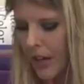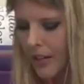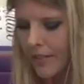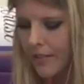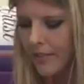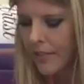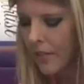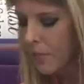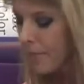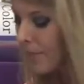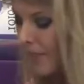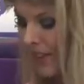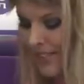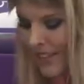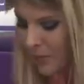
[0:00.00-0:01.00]
it,
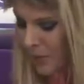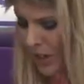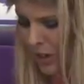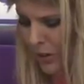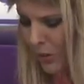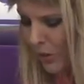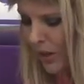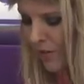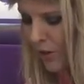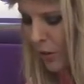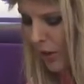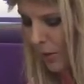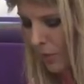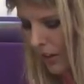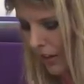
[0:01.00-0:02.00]
it's up to you. If
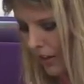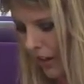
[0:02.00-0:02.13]
you wanna put